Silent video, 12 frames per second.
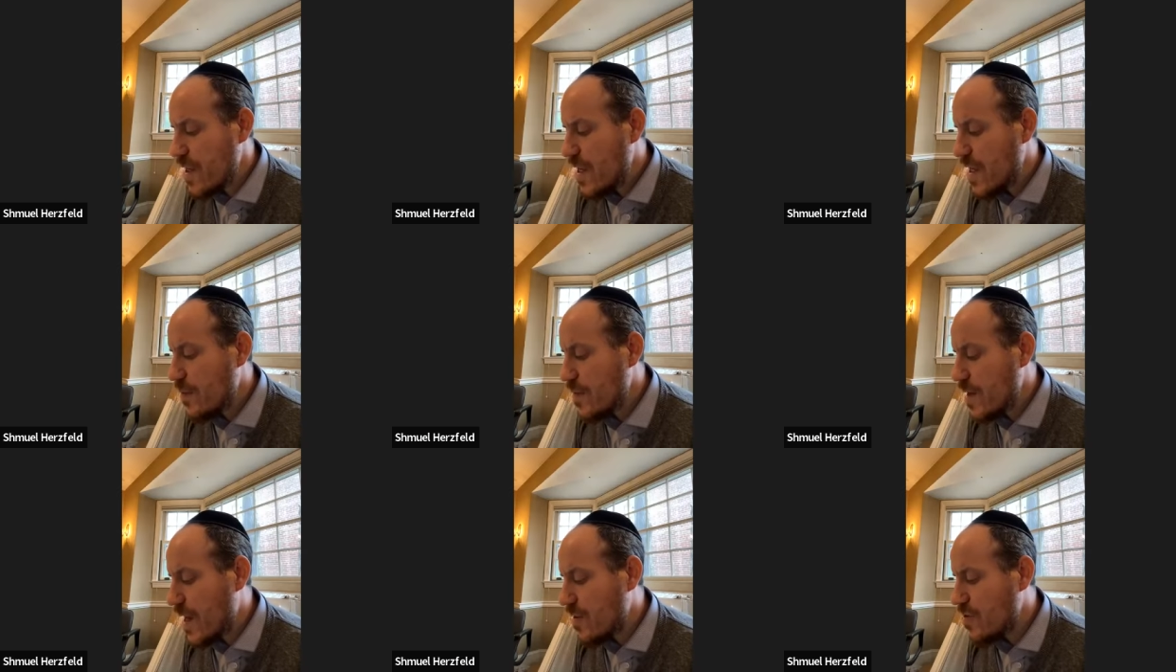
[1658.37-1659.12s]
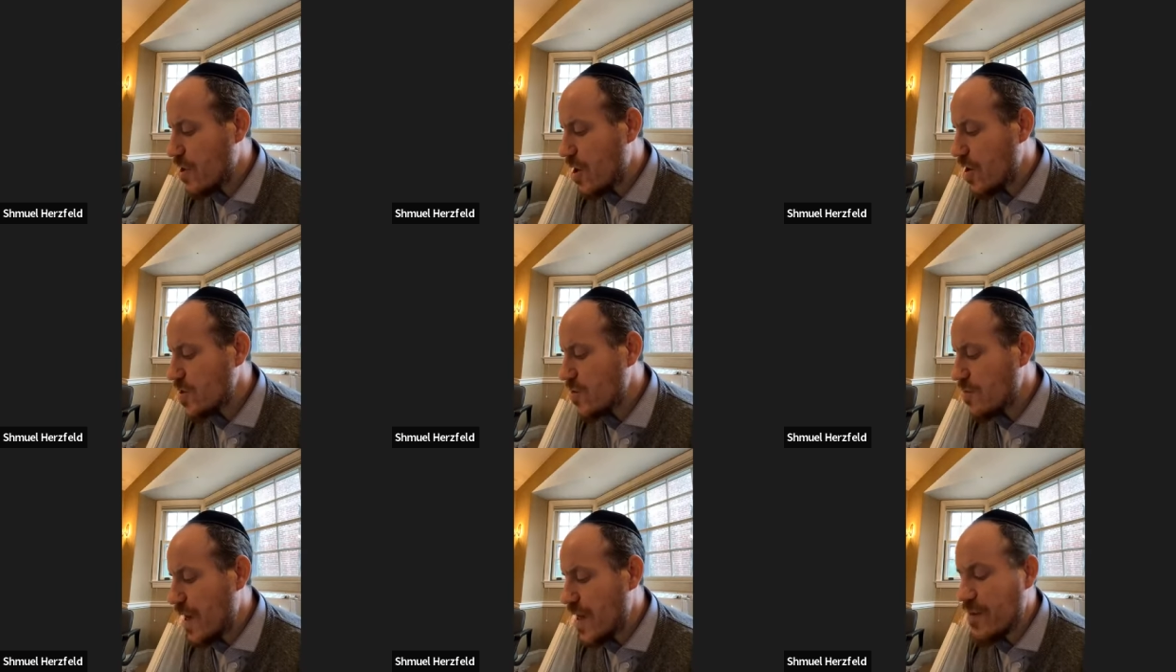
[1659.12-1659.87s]
Well,
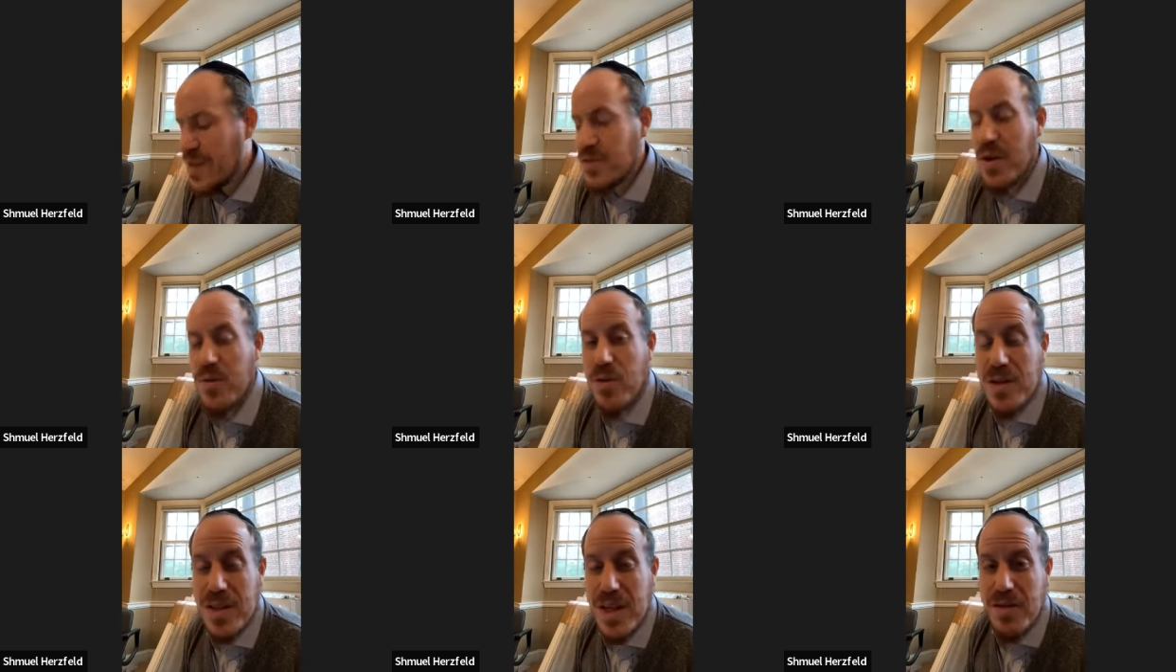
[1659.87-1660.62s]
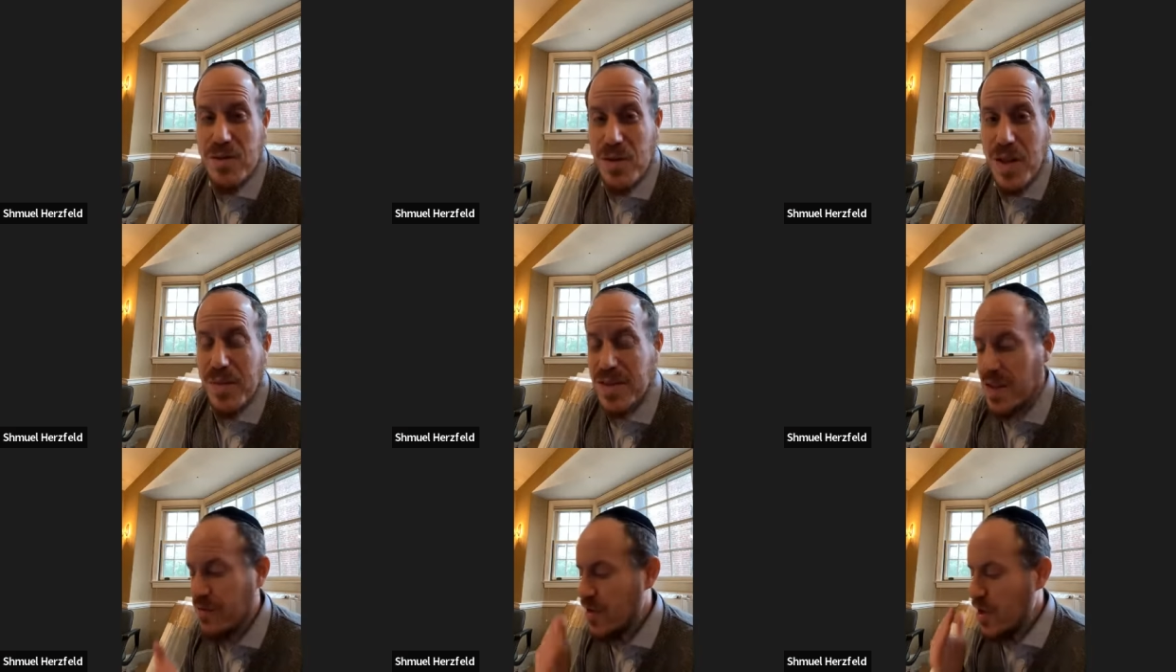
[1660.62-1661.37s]
the difference between them
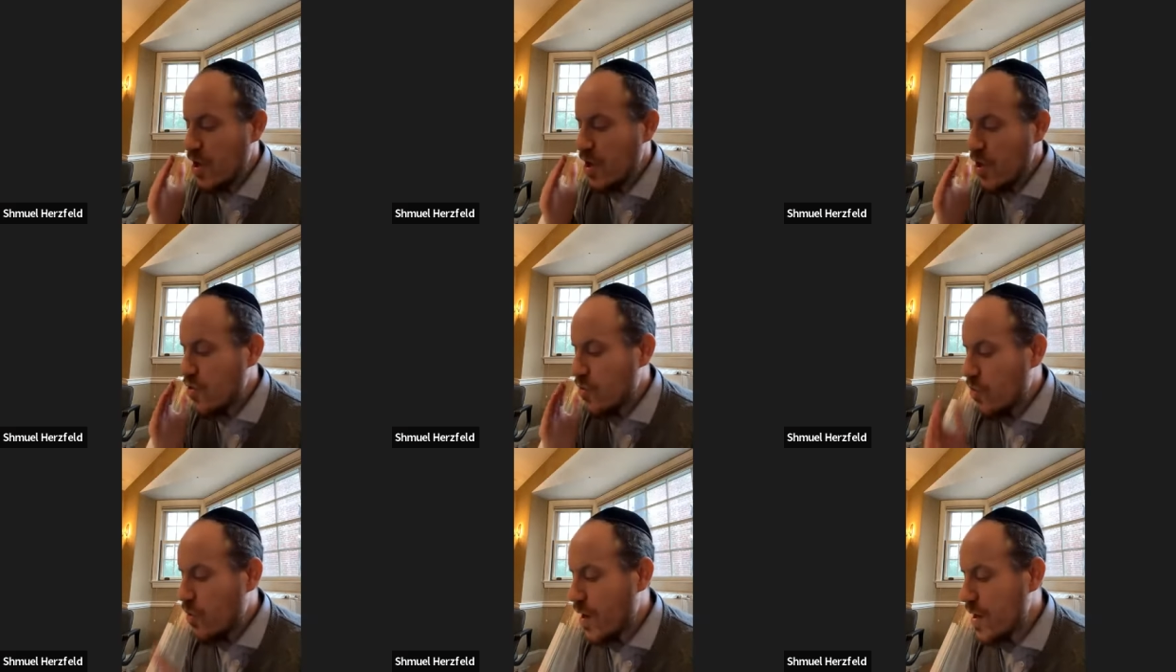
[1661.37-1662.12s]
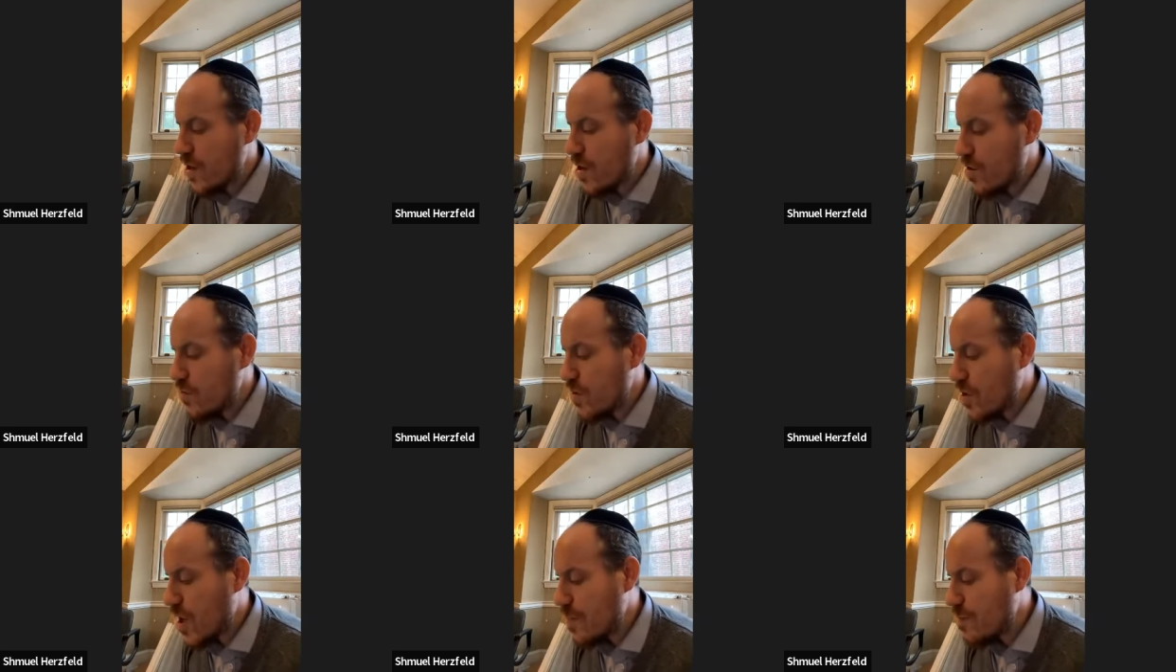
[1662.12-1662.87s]
is if the water
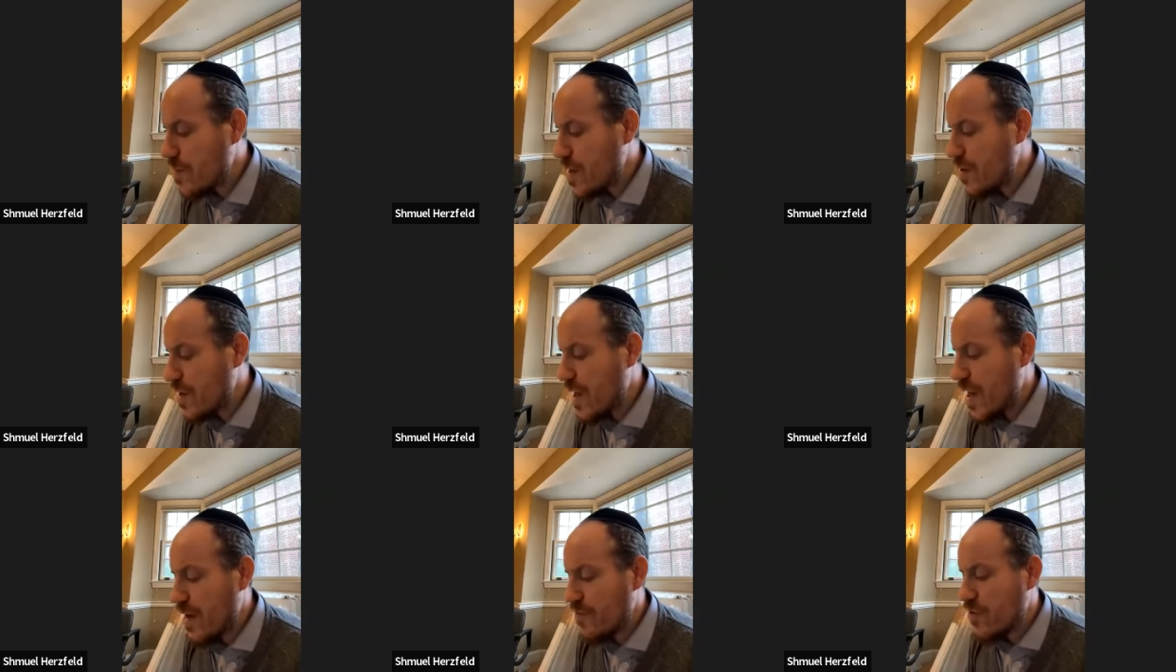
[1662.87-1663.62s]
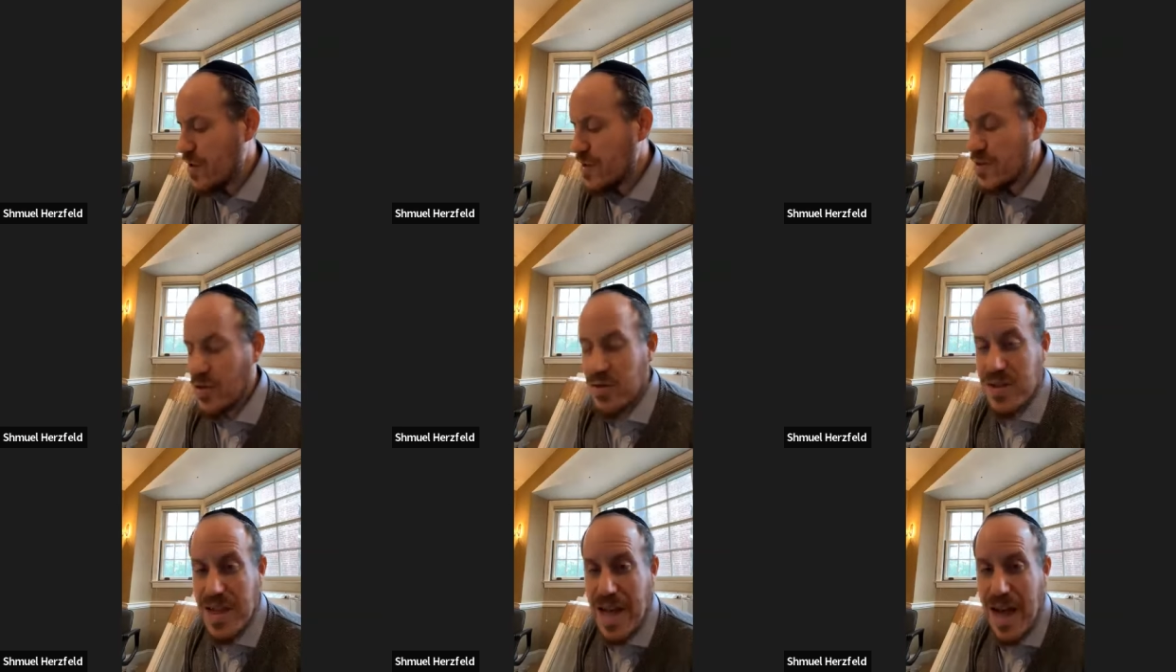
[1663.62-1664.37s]
would come immediately after it. So
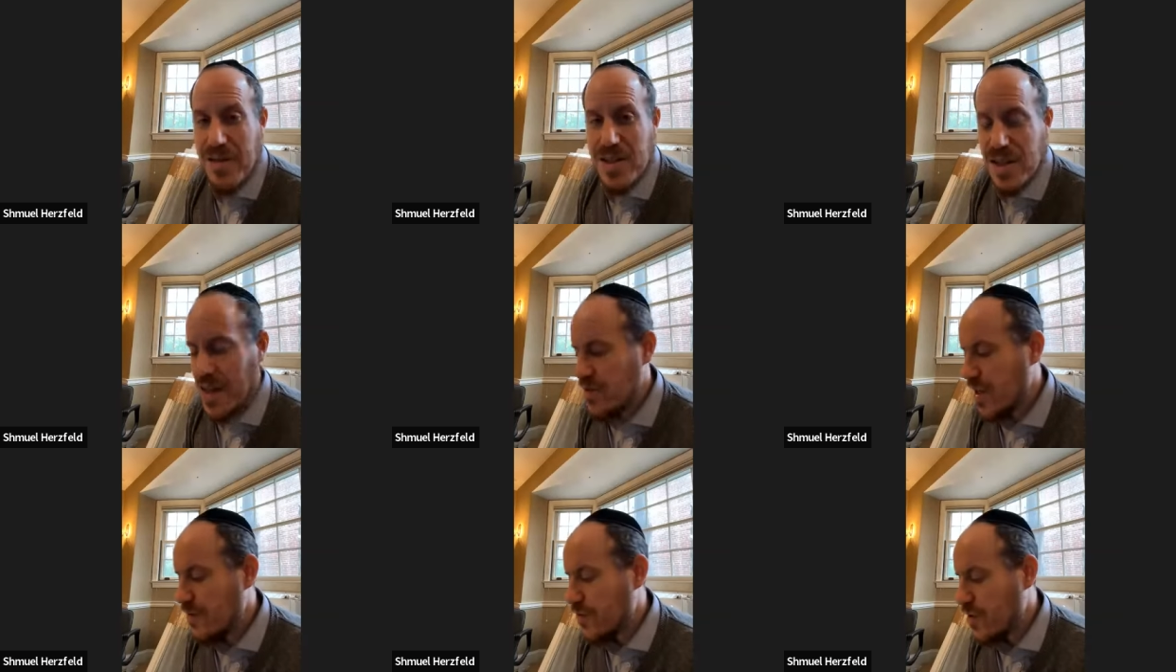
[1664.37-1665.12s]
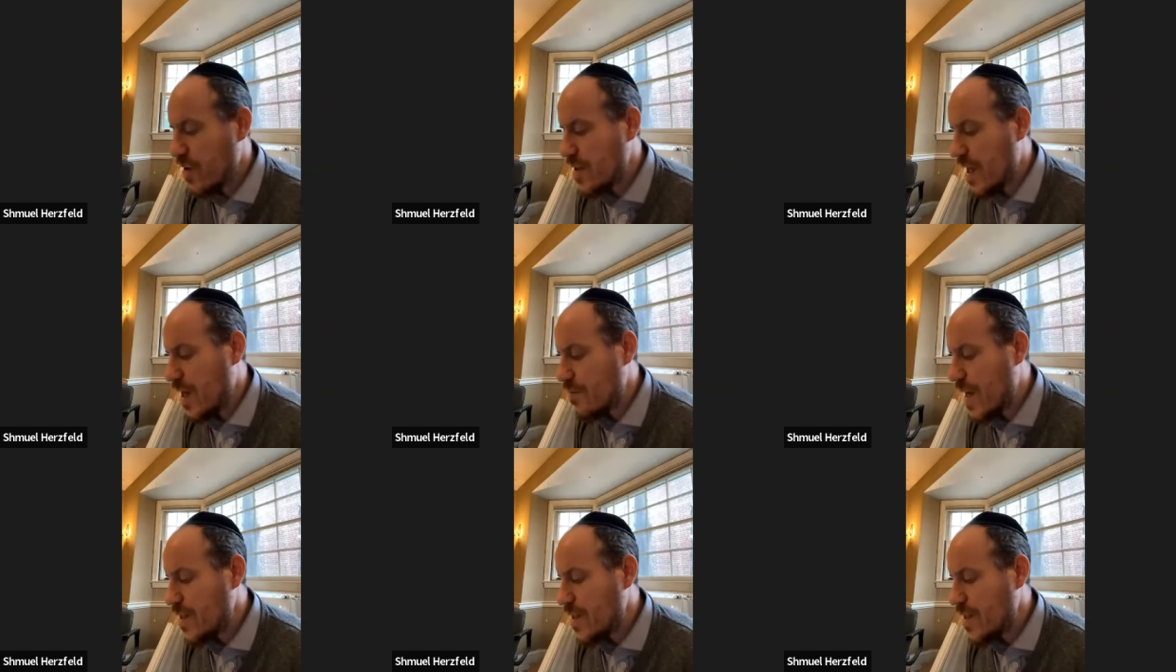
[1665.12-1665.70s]
it's obviously that you did it for a canal.